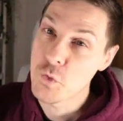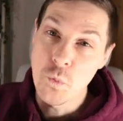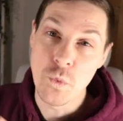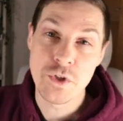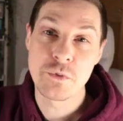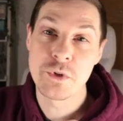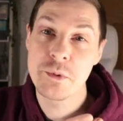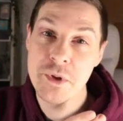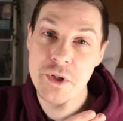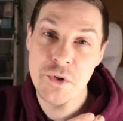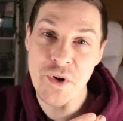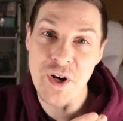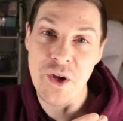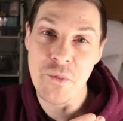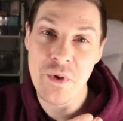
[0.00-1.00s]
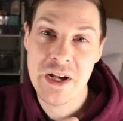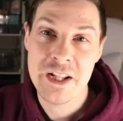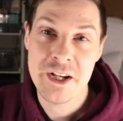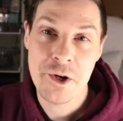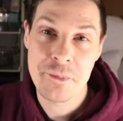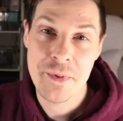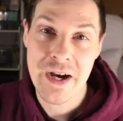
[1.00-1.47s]
which would have been great a while
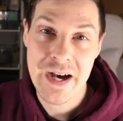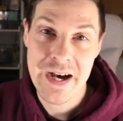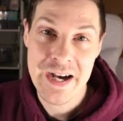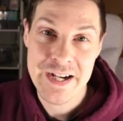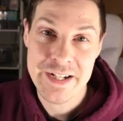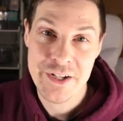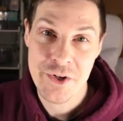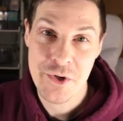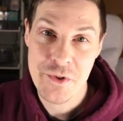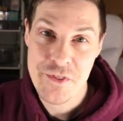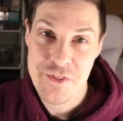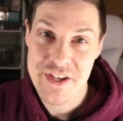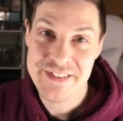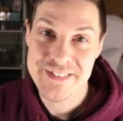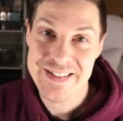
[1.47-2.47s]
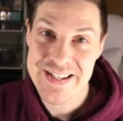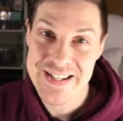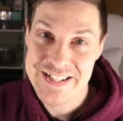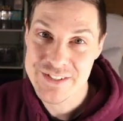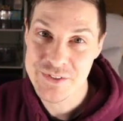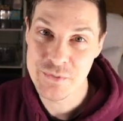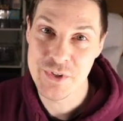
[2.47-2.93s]
ago, but I know this
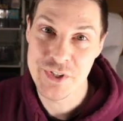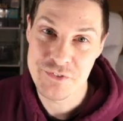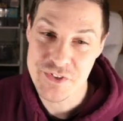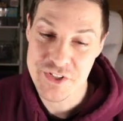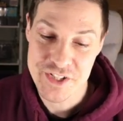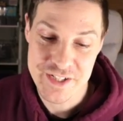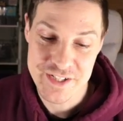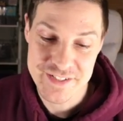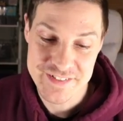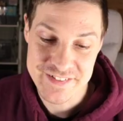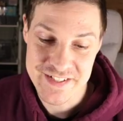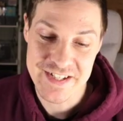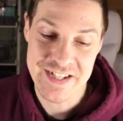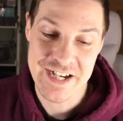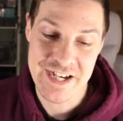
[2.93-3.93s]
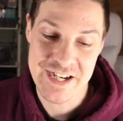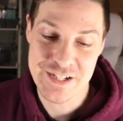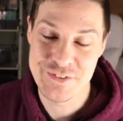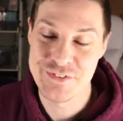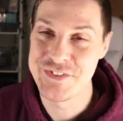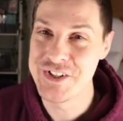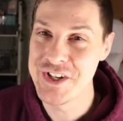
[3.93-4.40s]
is one of the cards that
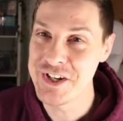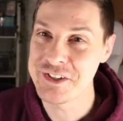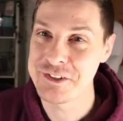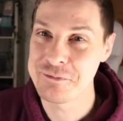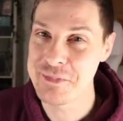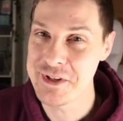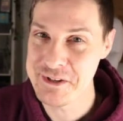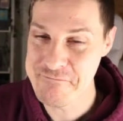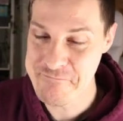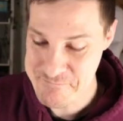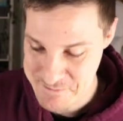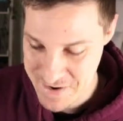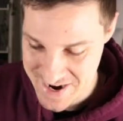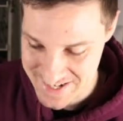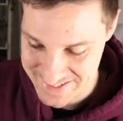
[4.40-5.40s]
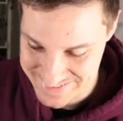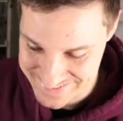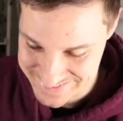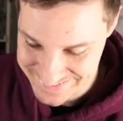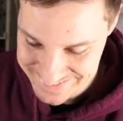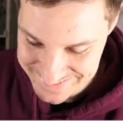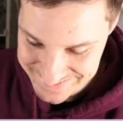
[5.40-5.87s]
have just been banned.